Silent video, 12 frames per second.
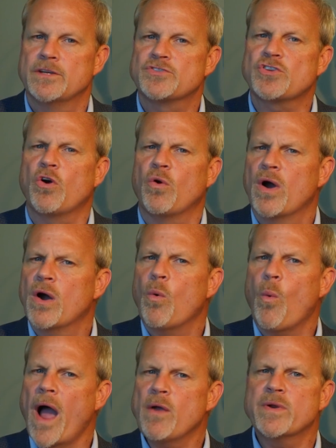So,
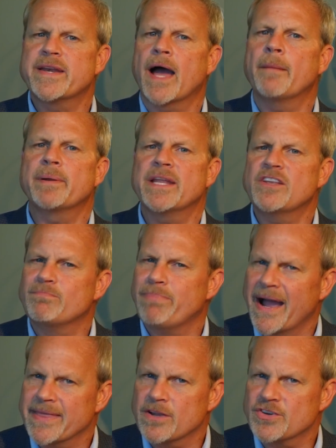why would companies
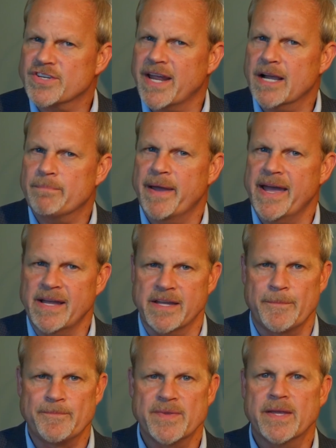buy their stock back?
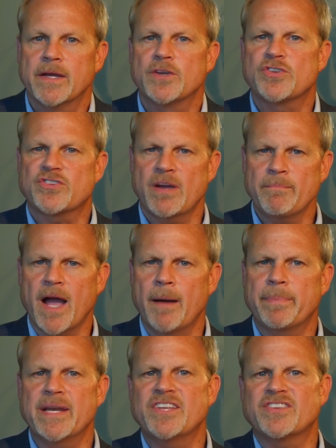Some
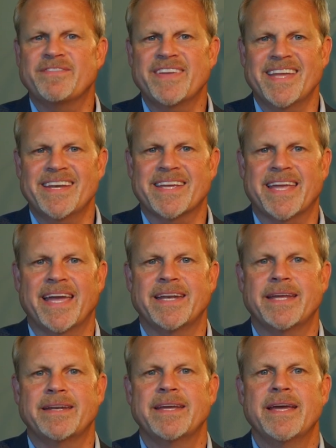companies have
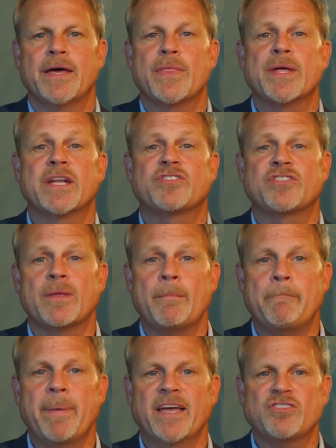indicated that it's the
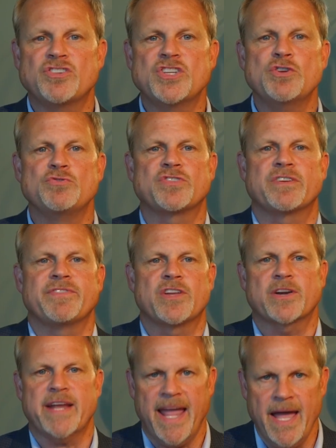best use of
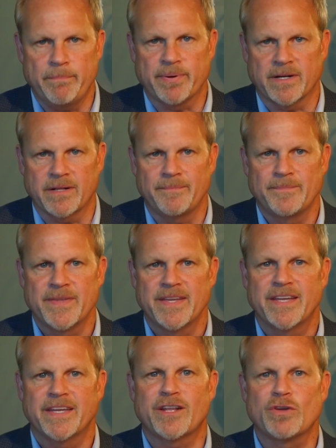their capital.
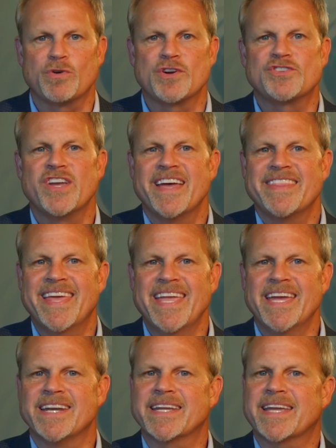In other words, they
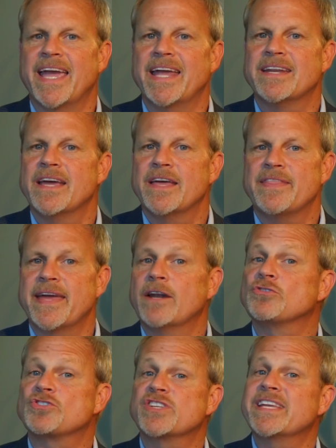indicate they
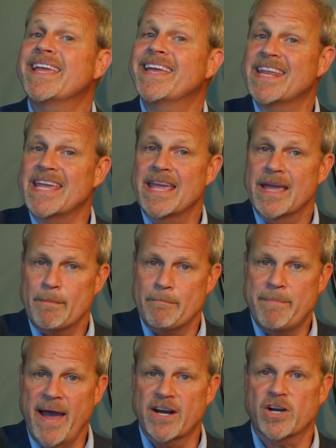don't see any
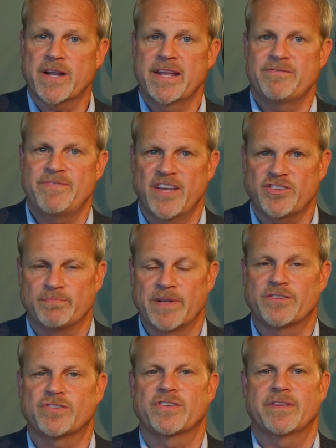better
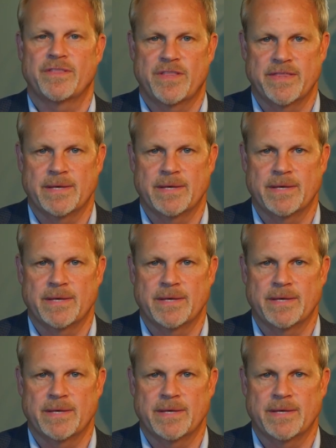investments than